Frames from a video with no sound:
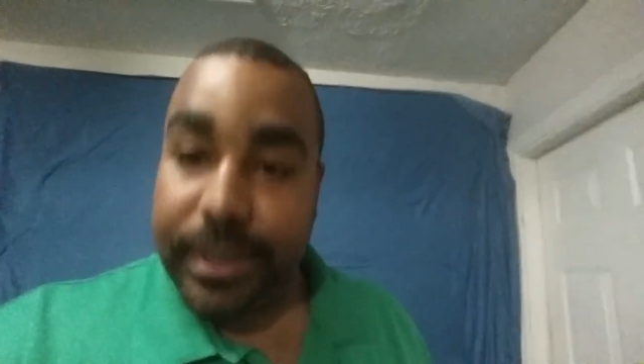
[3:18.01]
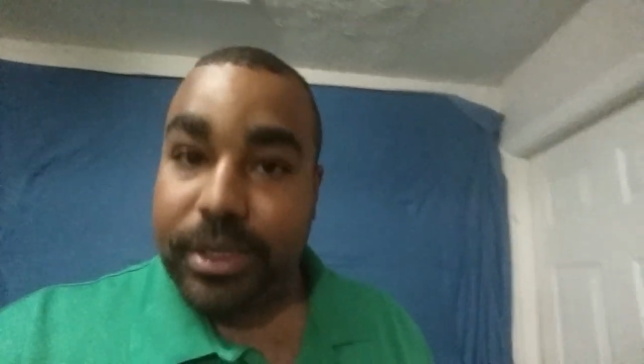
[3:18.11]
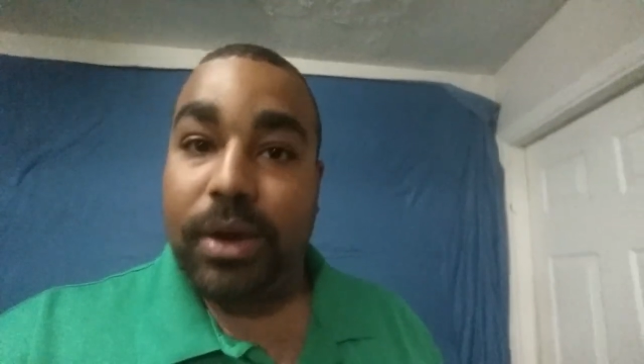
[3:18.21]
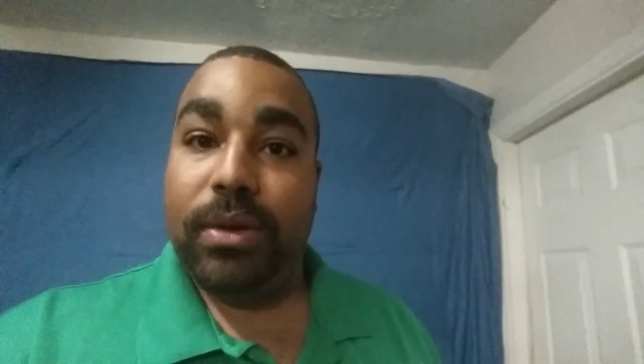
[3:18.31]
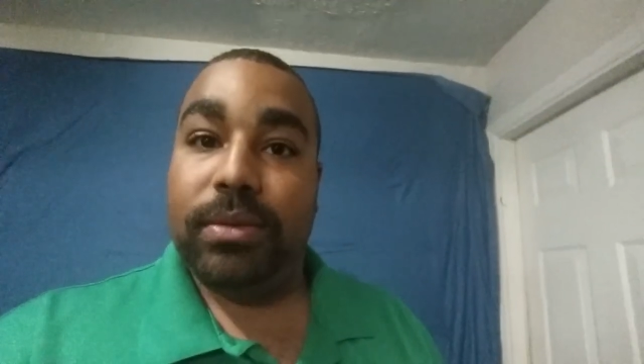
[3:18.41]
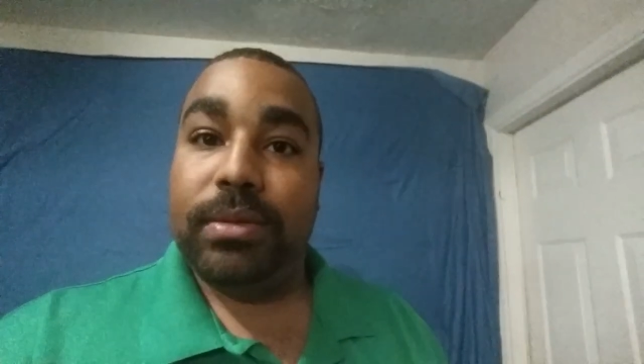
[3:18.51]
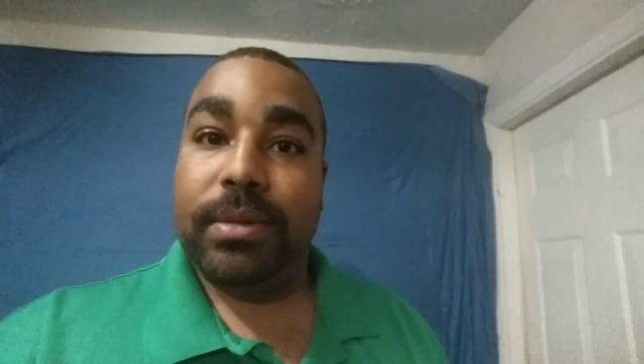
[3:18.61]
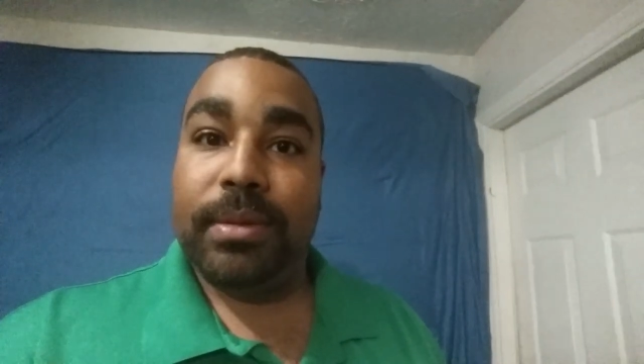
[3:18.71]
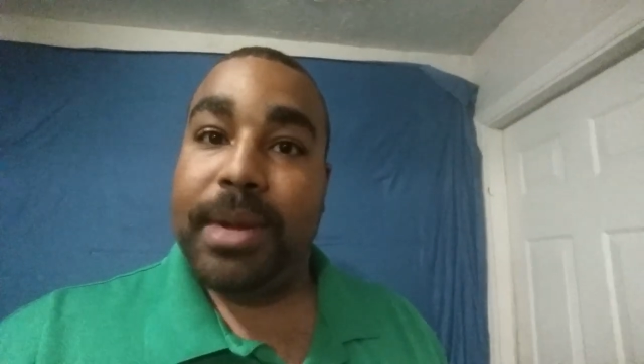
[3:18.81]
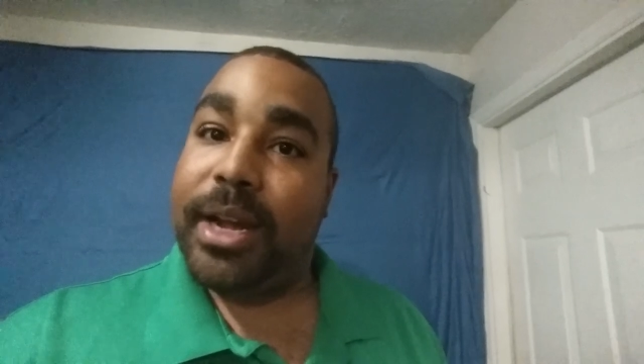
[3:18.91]
so
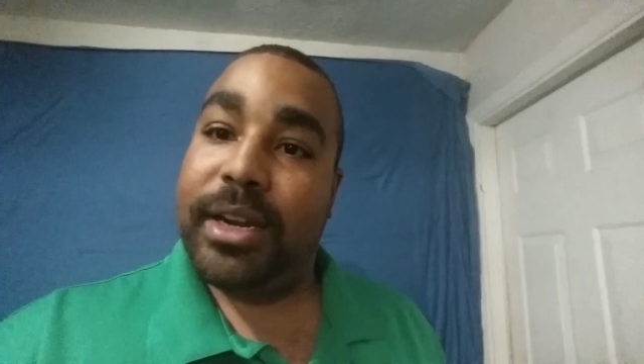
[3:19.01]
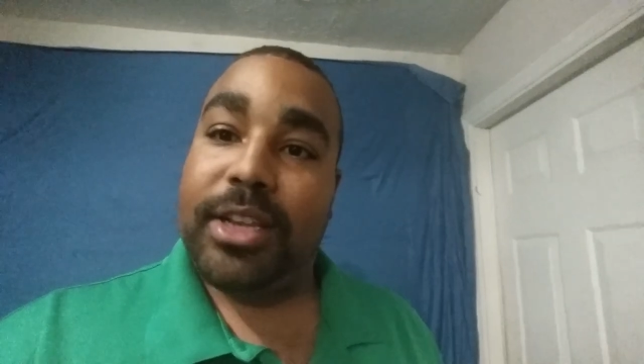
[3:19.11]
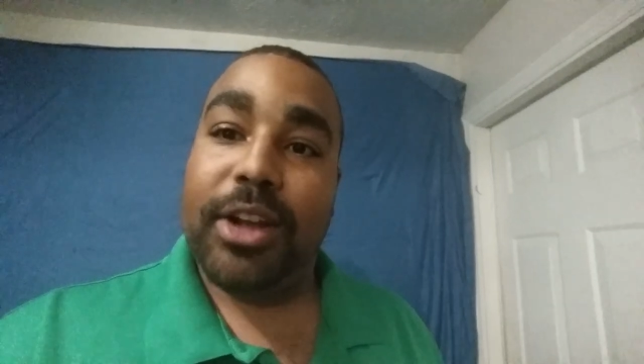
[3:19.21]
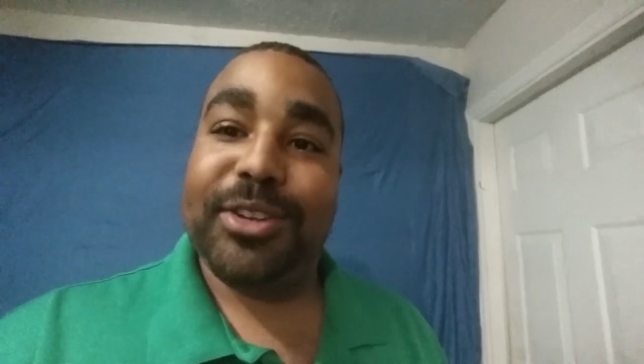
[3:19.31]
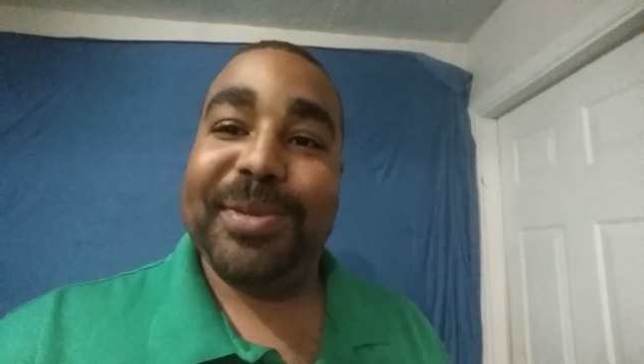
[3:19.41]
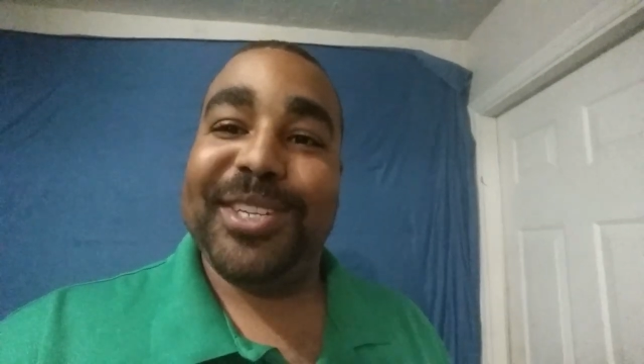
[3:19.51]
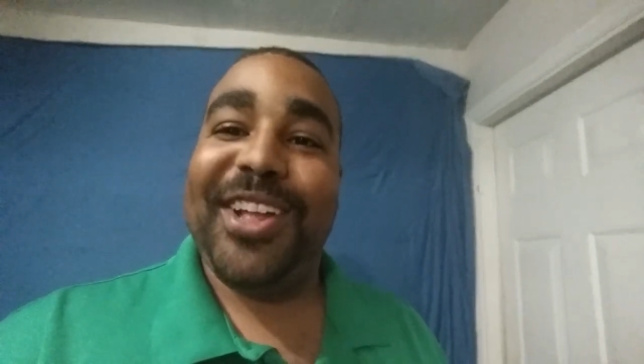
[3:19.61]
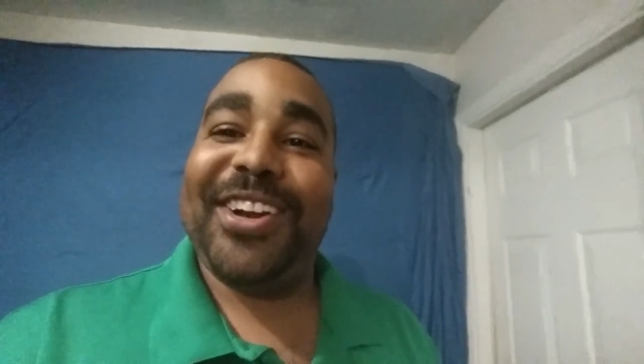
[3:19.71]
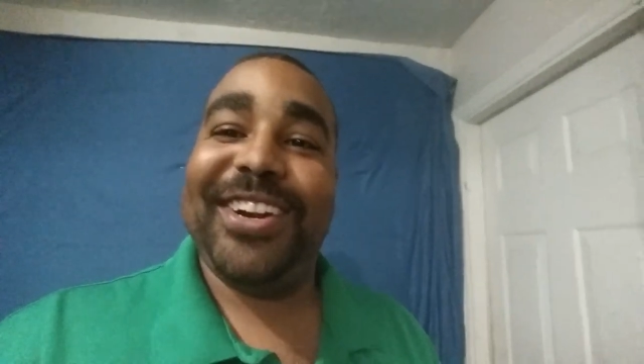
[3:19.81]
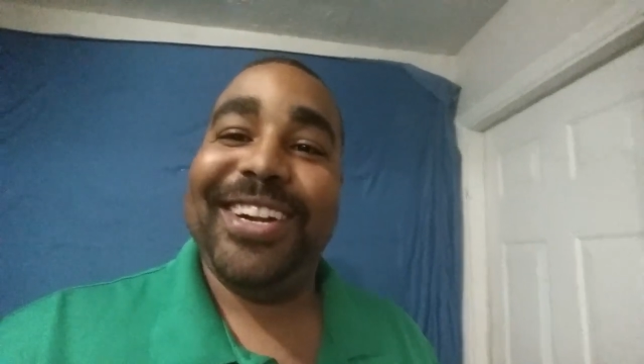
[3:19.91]
I'm not going to talk too much
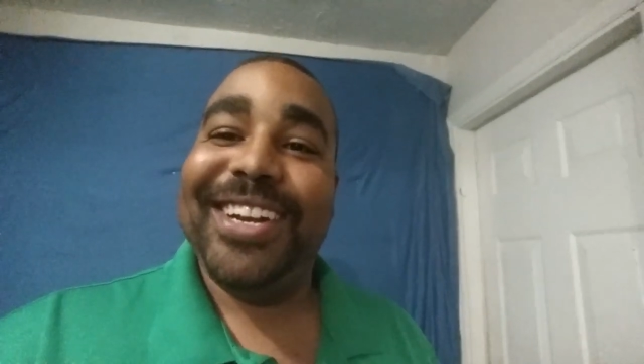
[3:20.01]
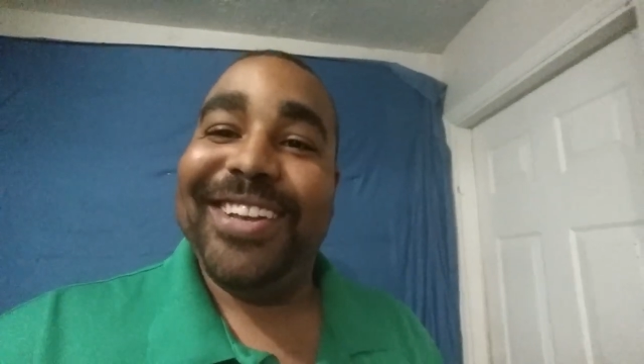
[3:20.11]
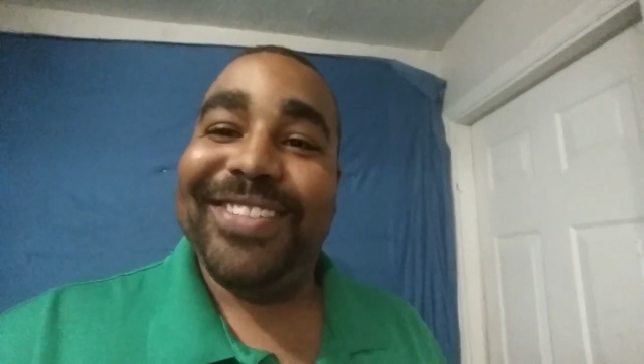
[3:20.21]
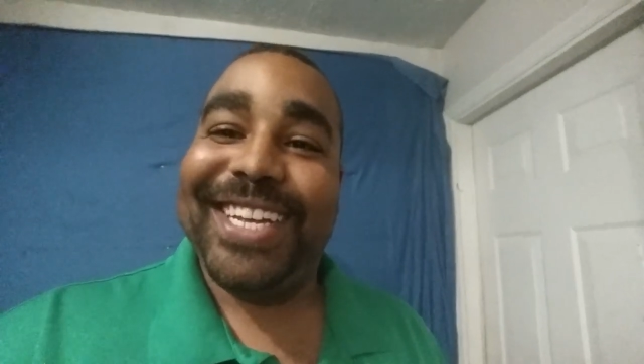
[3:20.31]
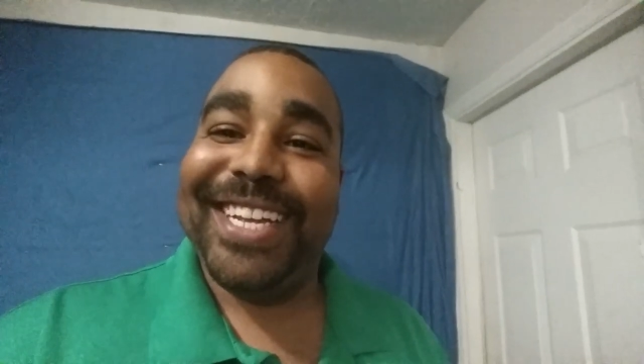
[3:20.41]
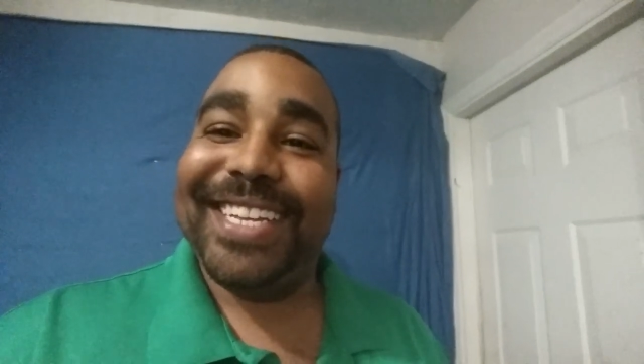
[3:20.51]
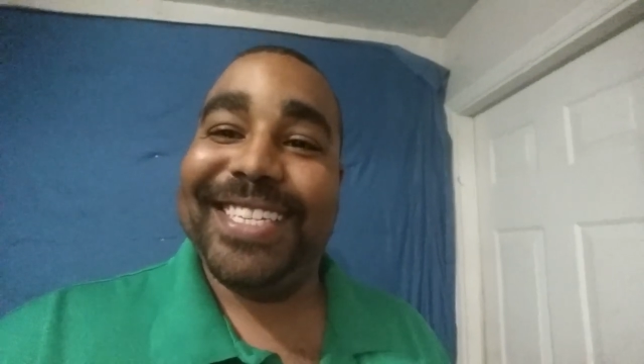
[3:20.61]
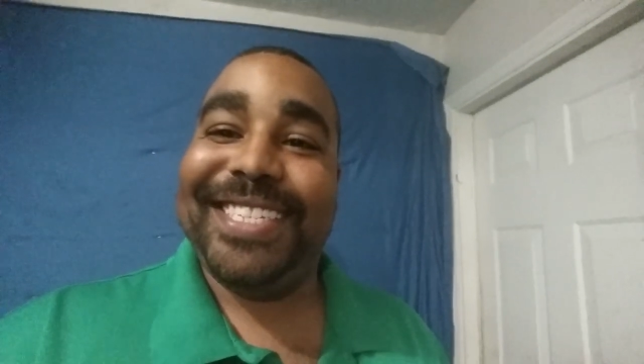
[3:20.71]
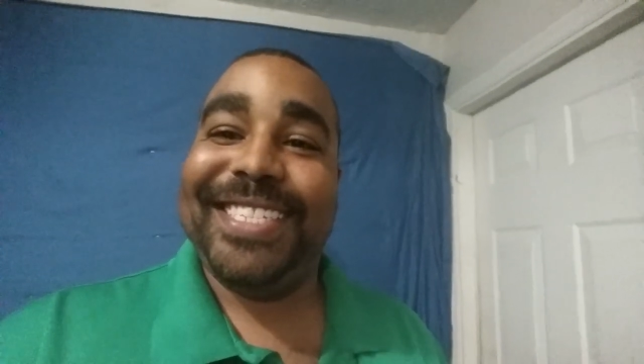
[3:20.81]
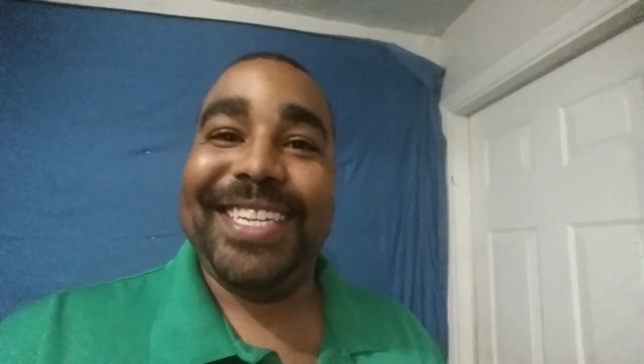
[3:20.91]
longer
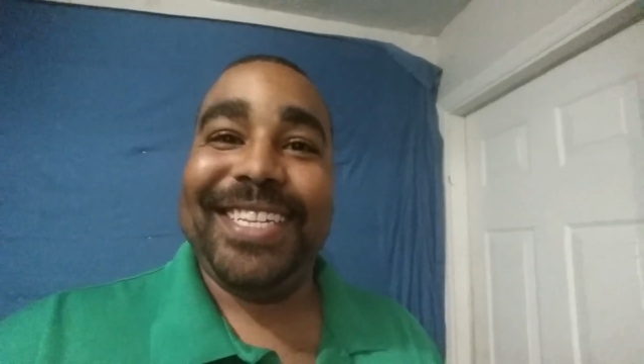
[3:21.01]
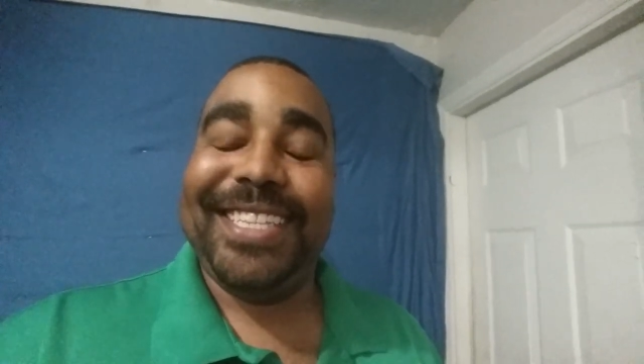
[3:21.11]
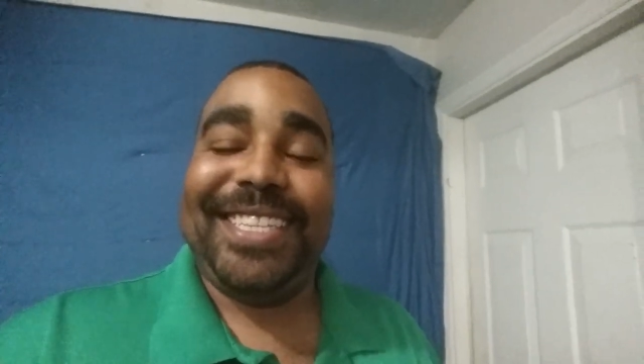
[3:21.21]
because